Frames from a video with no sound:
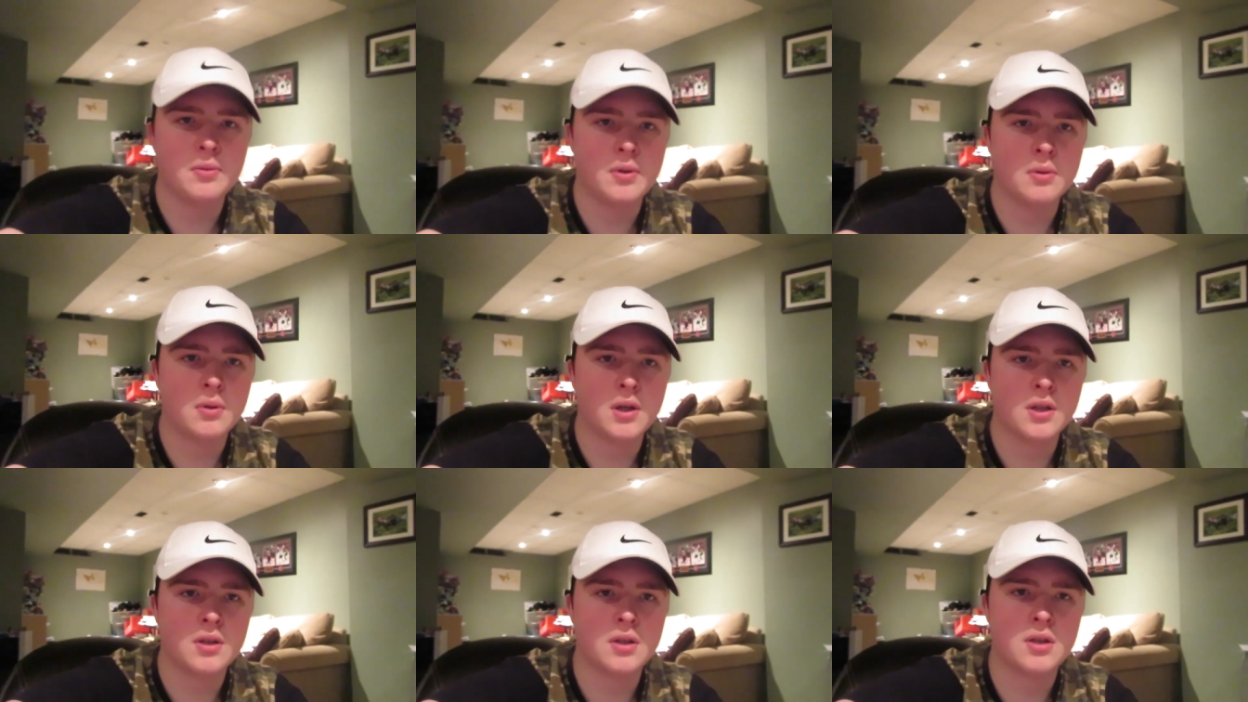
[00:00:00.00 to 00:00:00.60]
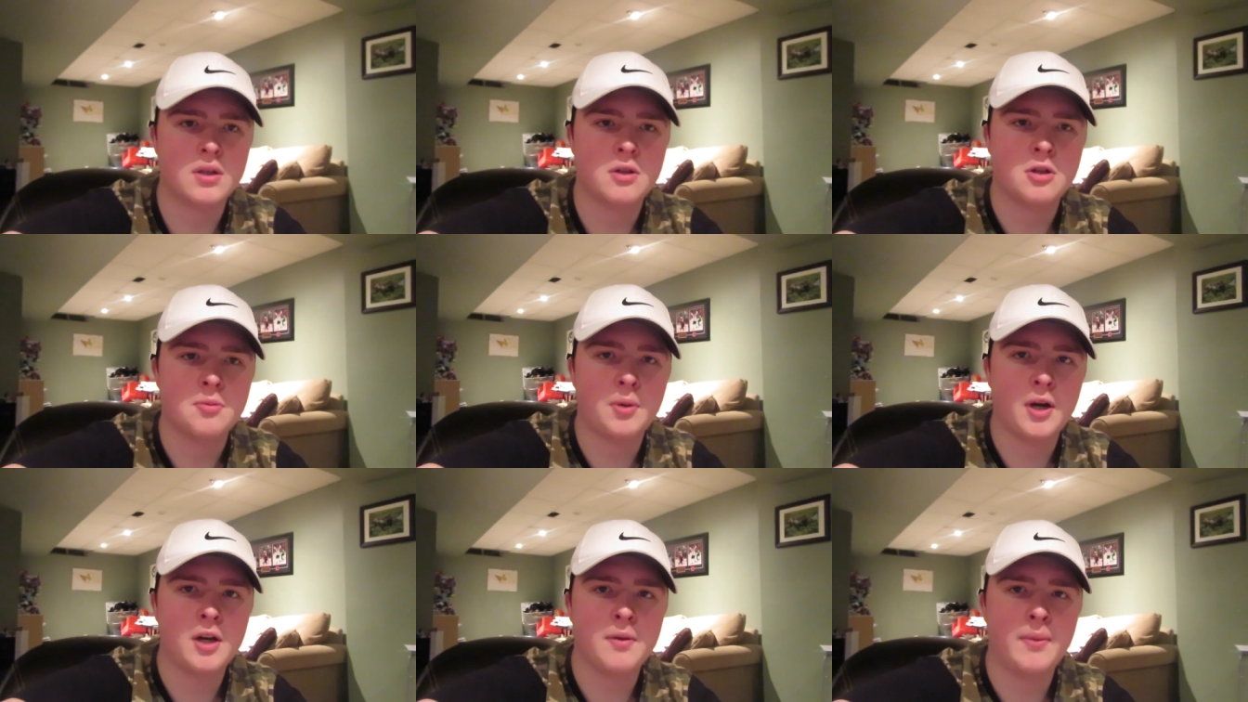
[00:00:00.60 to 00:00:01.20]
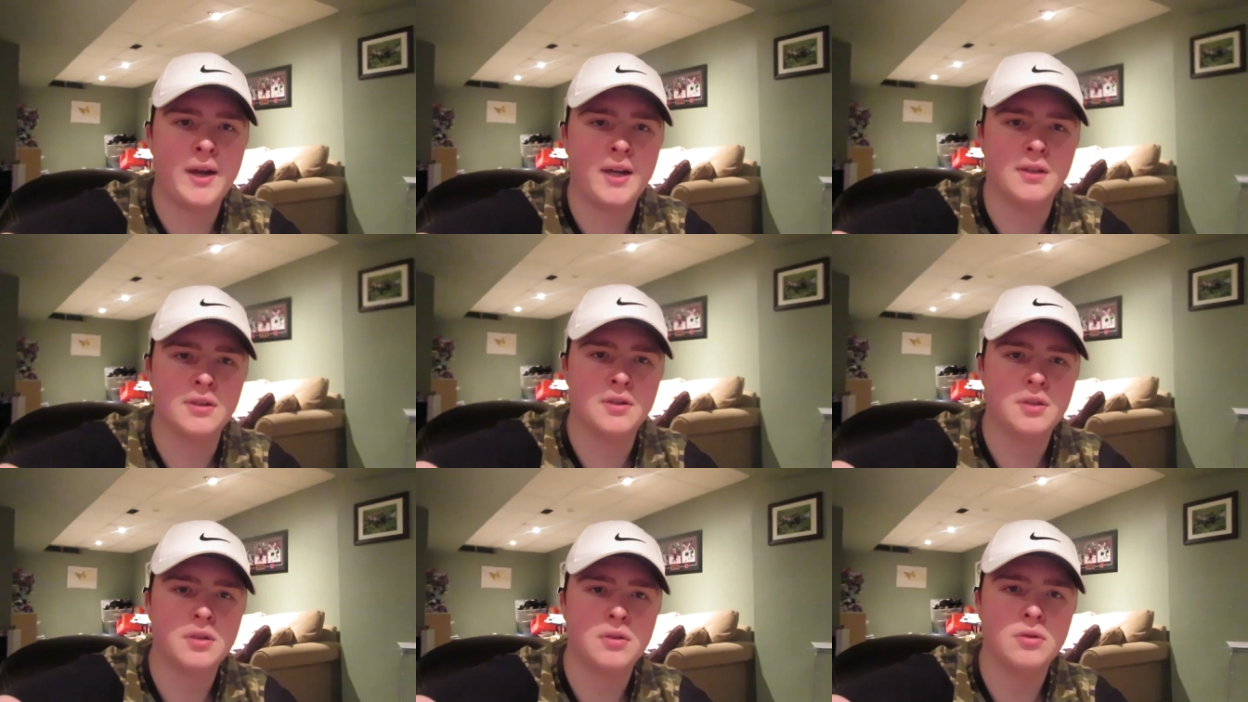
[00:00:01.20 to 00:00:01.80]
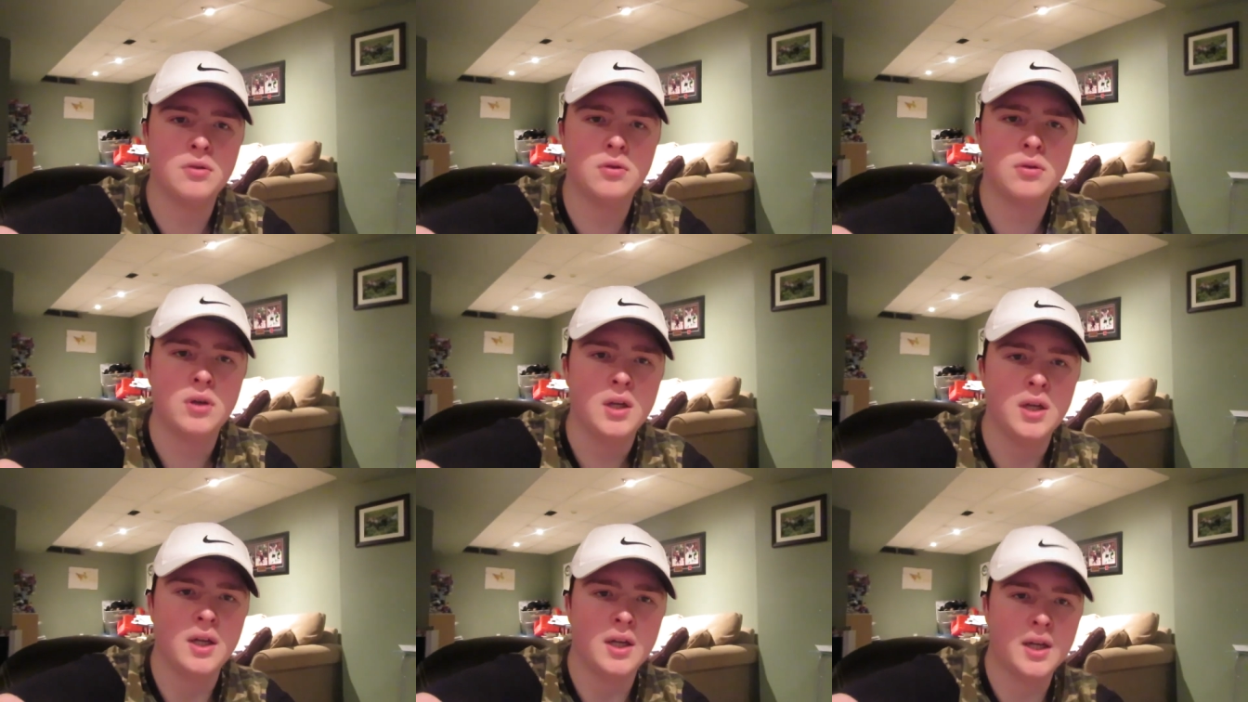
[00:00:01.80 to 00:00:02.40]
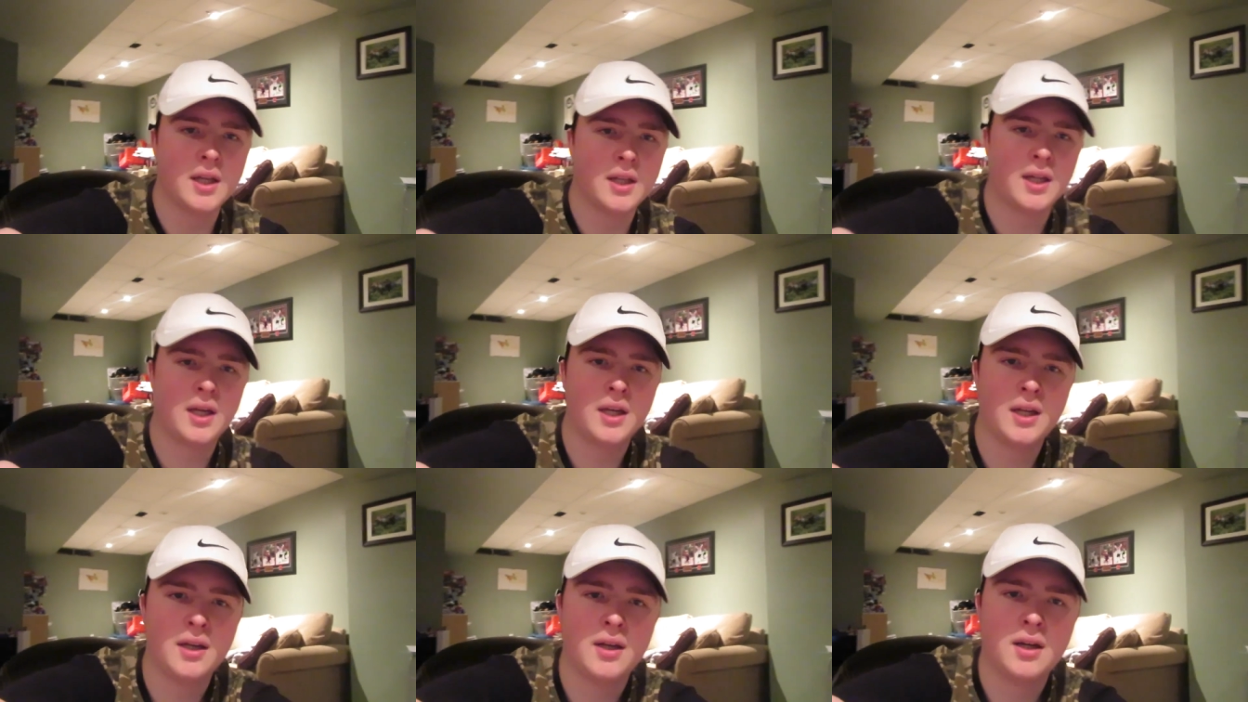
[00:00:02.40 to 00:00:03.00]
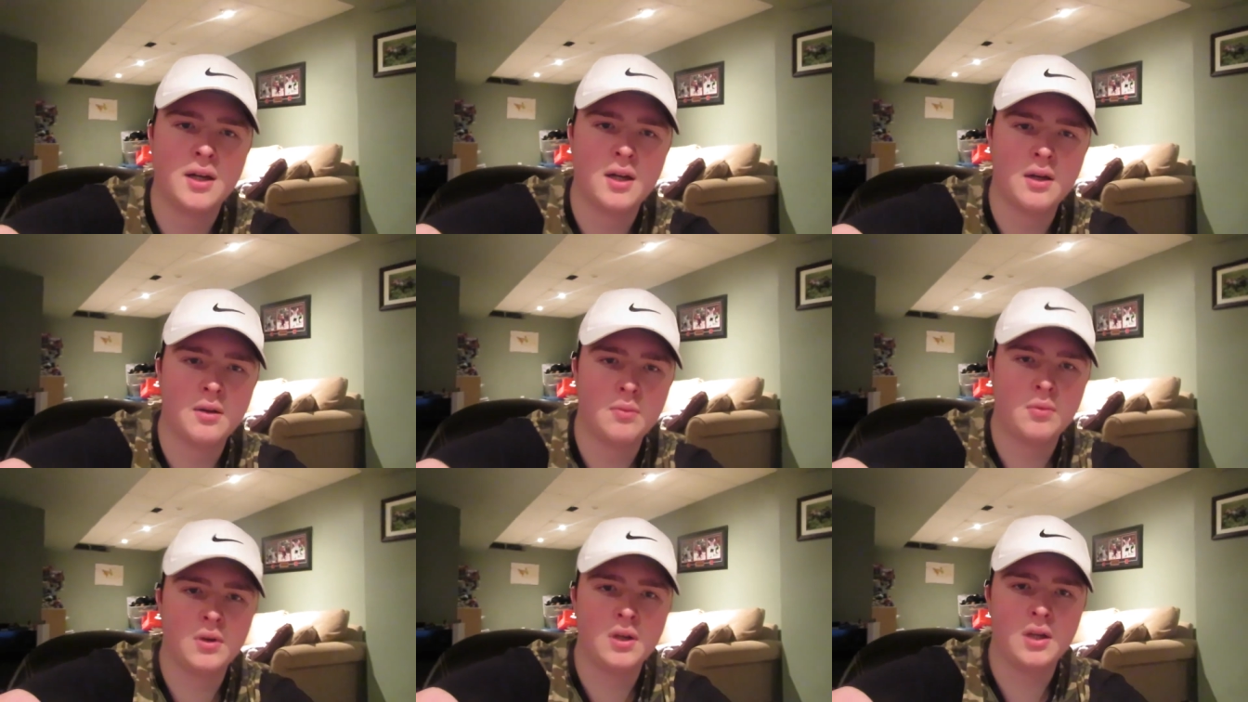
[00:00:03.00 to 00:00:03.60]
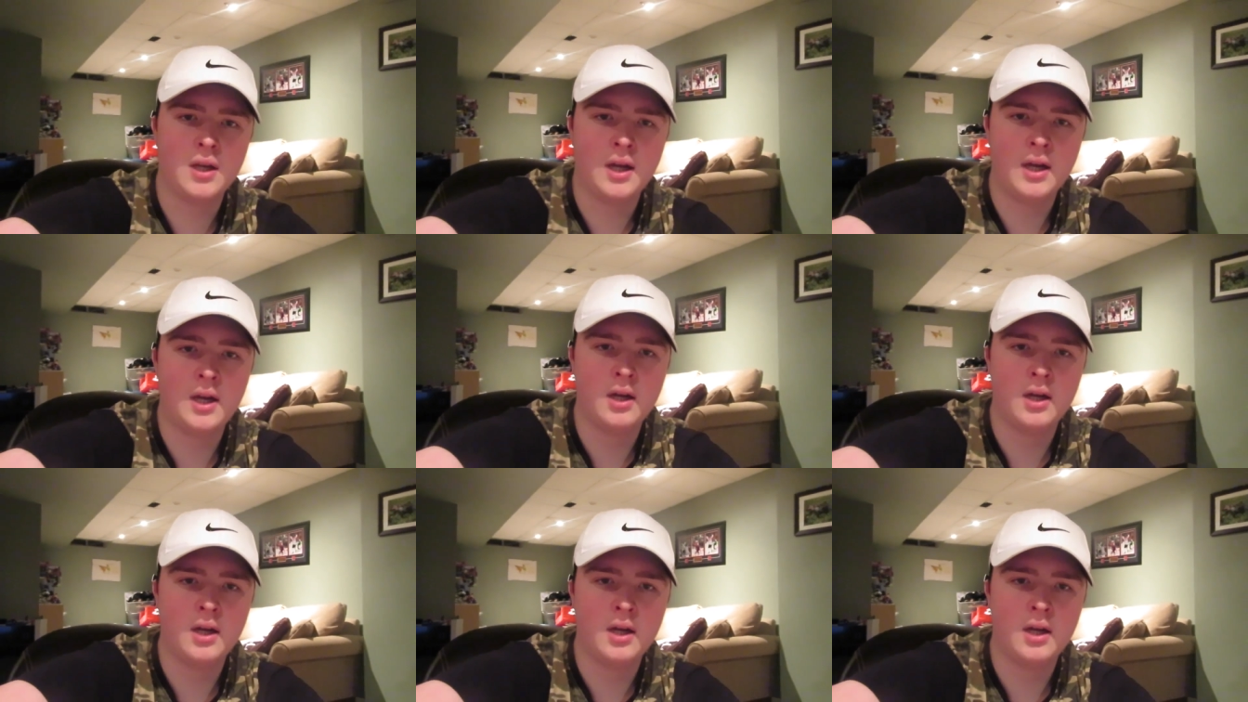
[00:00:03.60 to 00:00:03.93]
We watched Spider-Man 2, and then we,